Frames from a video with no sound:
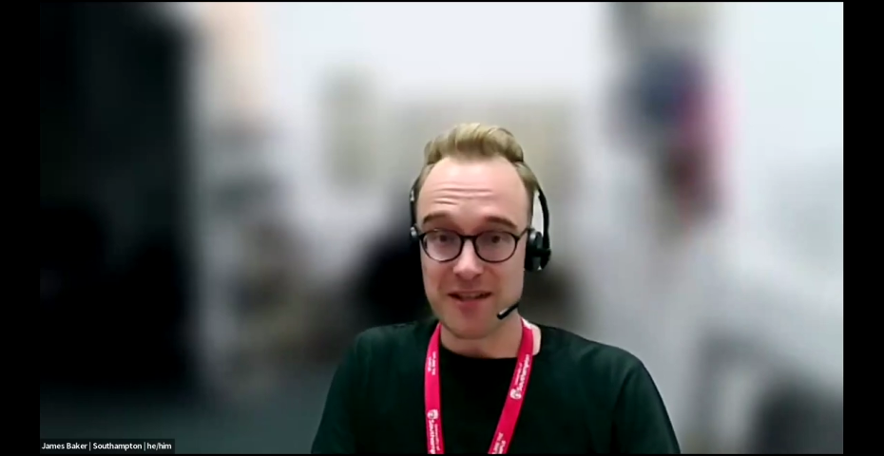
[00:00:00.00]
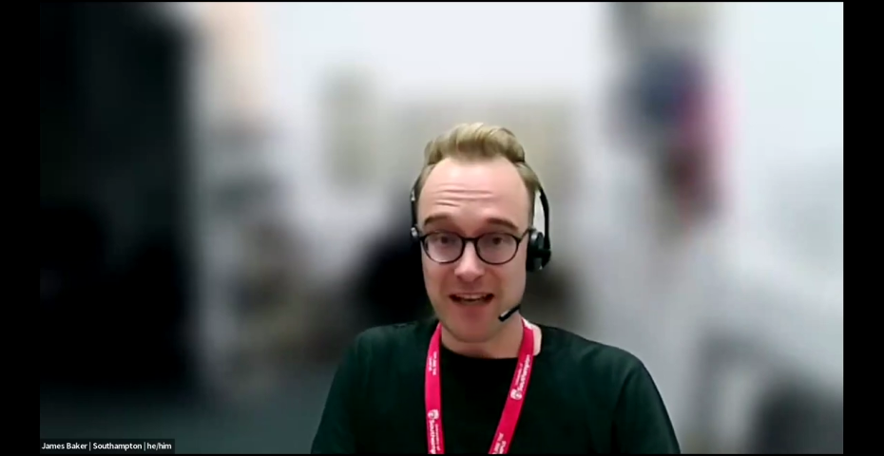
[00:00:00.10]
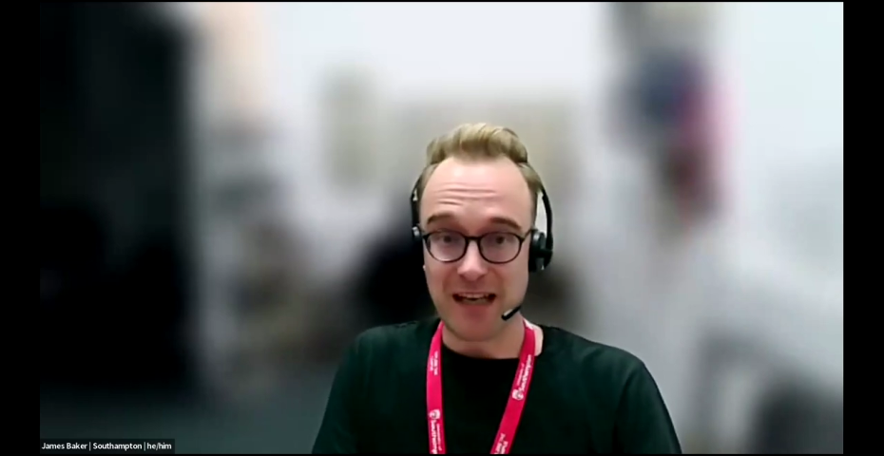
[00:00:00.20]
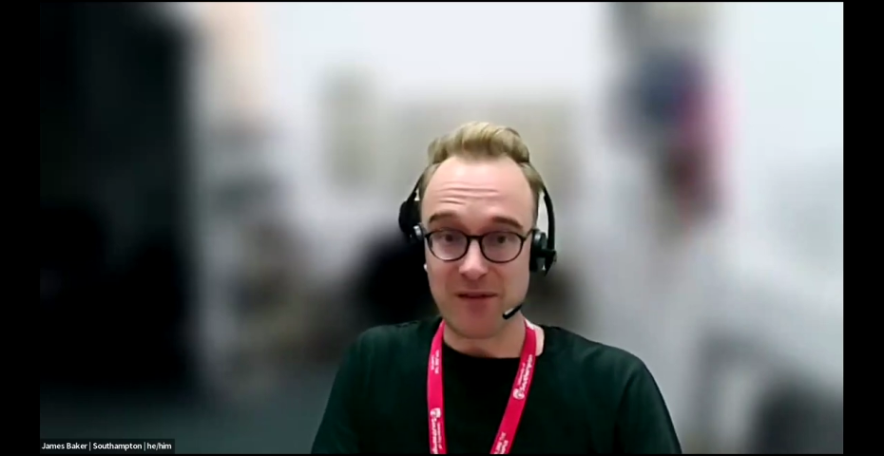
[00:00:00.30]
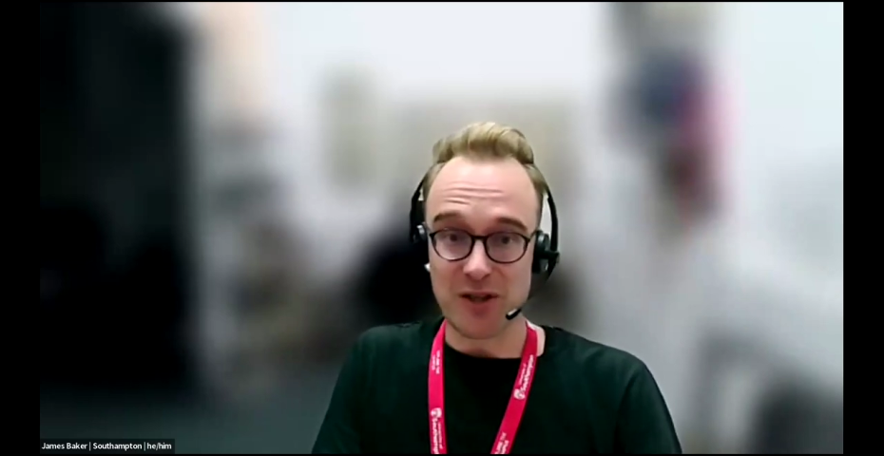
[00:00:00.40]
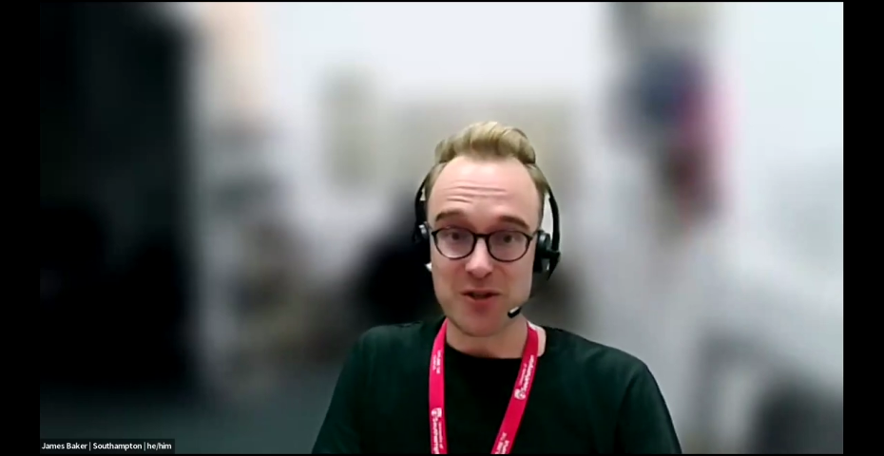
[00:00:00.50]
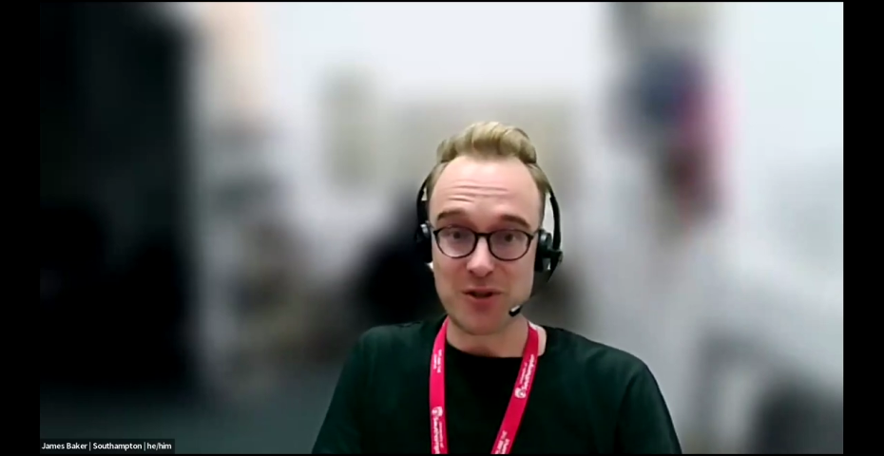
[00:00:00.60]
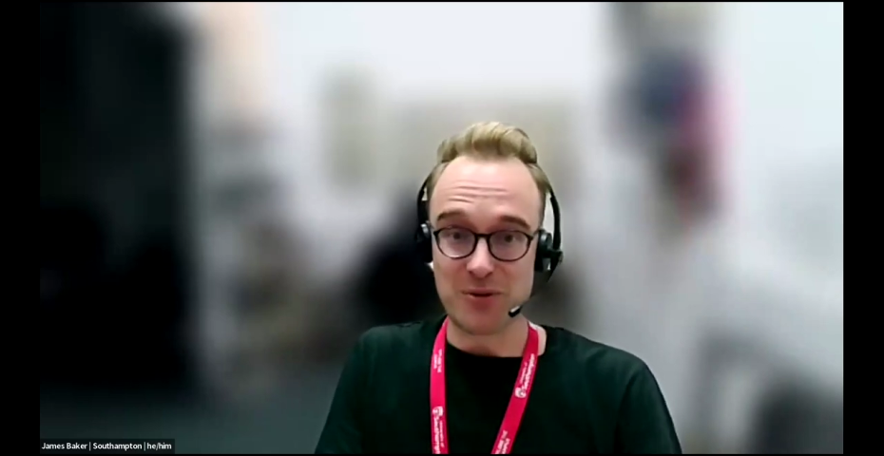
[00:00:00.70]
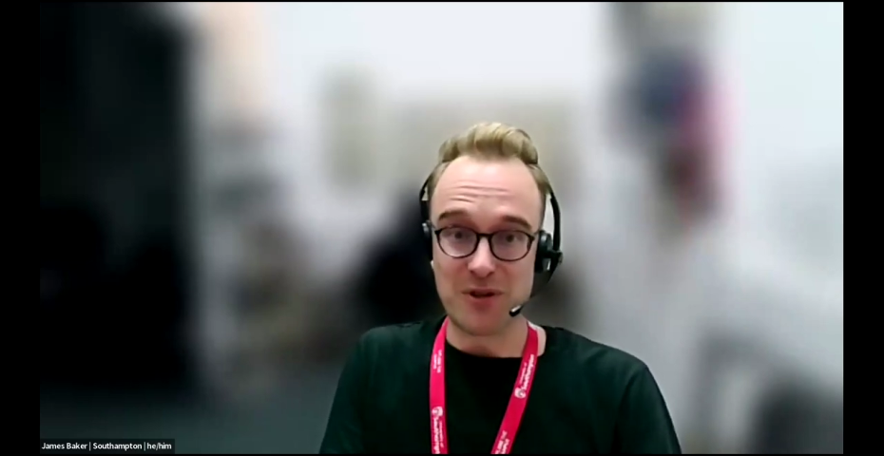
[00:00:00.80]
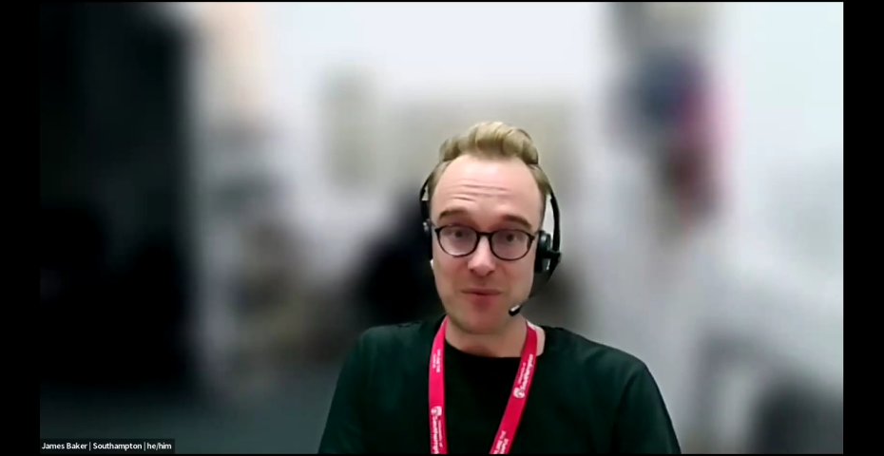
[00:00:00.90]
estate of
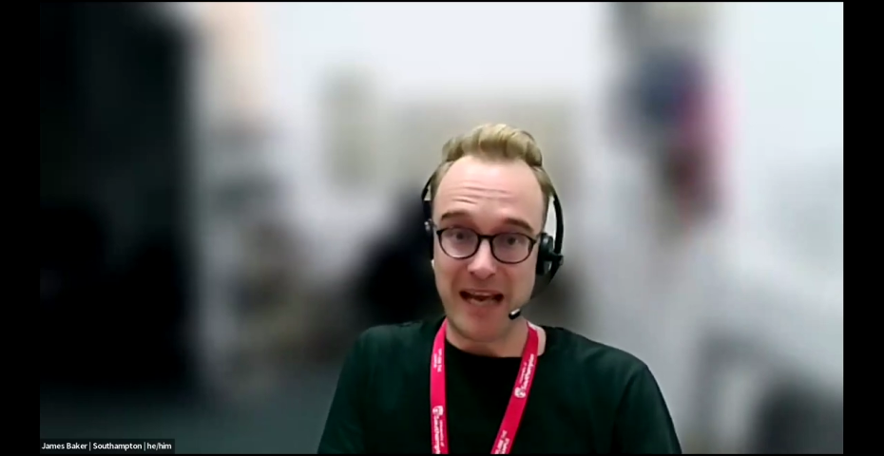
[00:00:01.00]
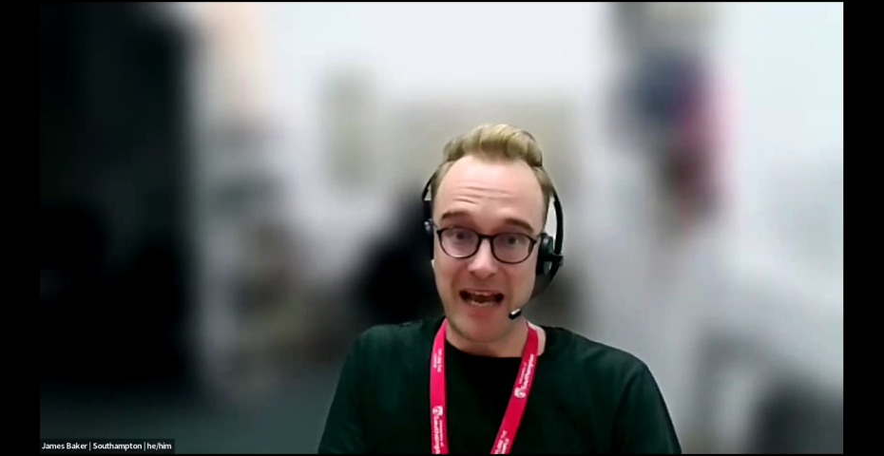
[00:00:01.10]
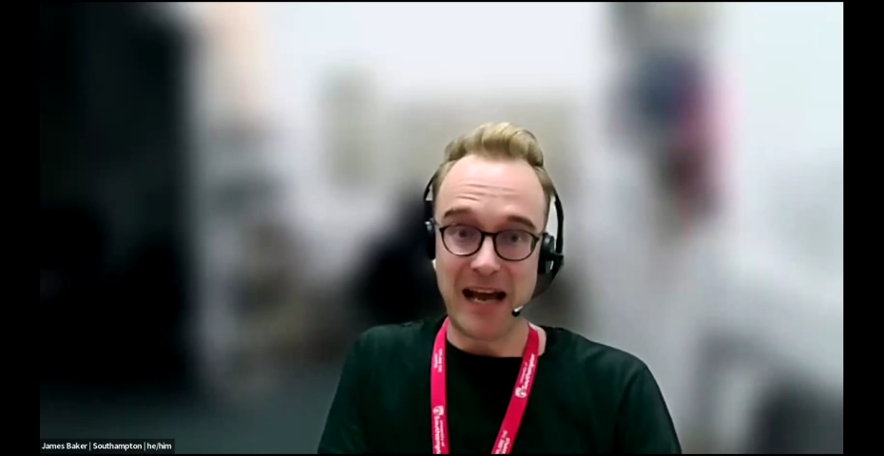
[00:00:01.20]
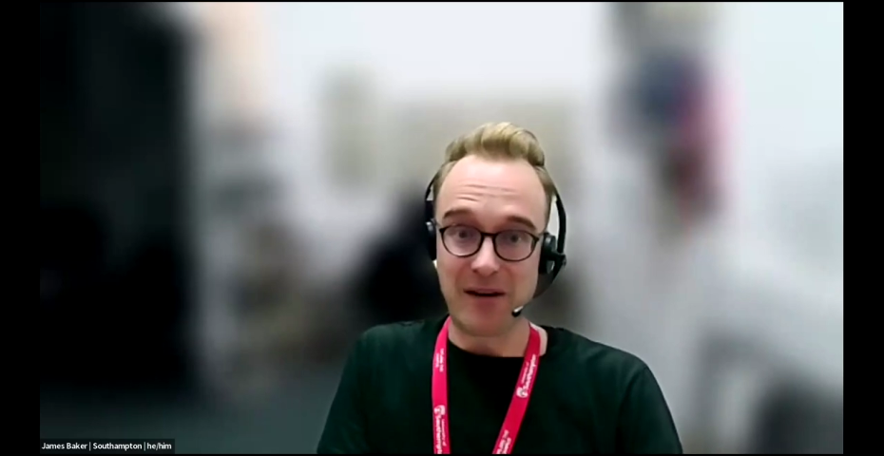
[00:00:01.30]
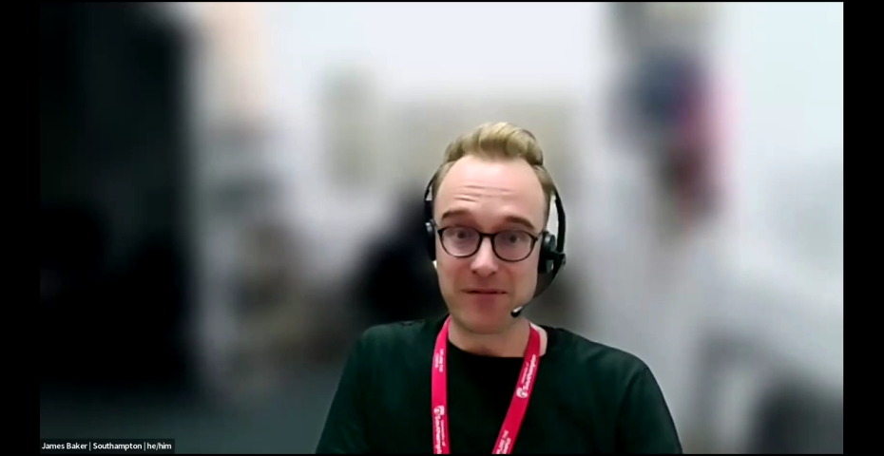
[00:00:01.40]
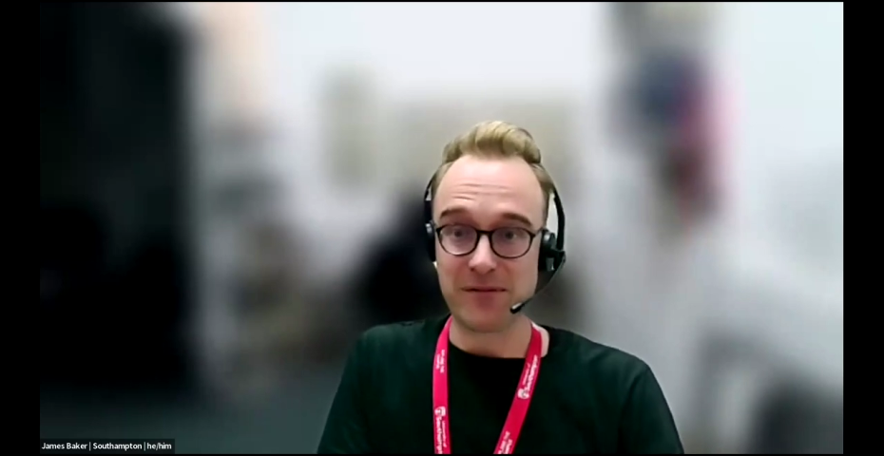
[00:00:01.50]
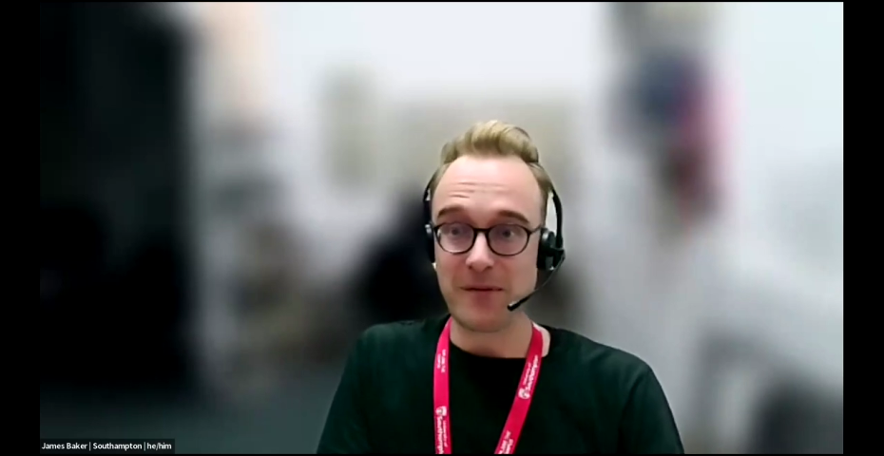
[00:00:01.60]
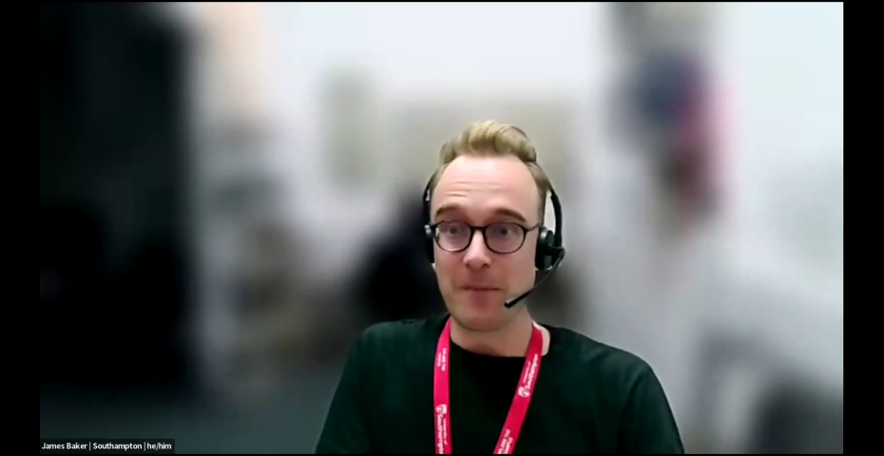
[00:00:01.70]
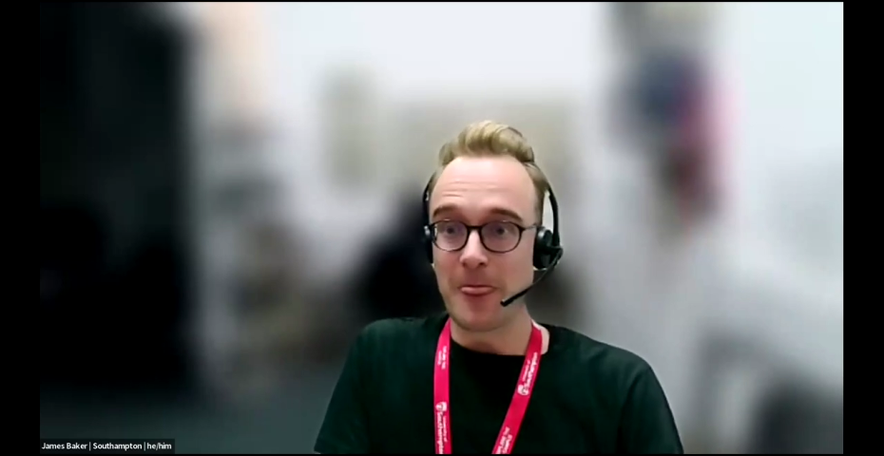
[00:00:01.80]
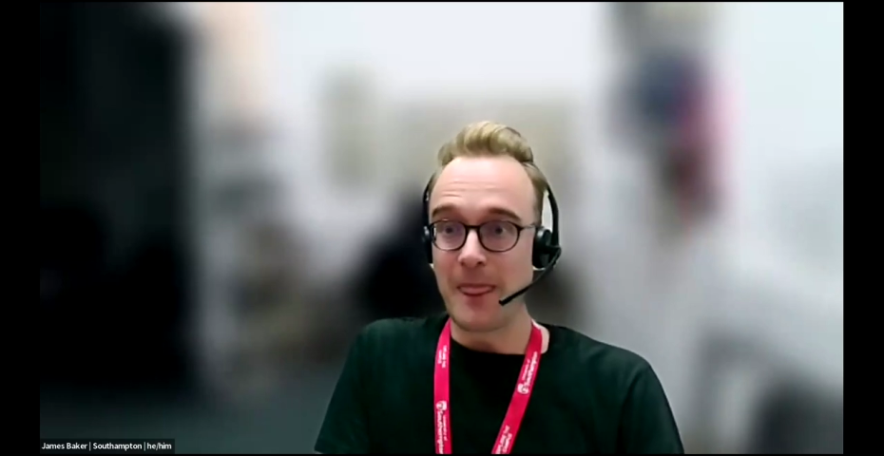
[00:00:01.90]
articles that we have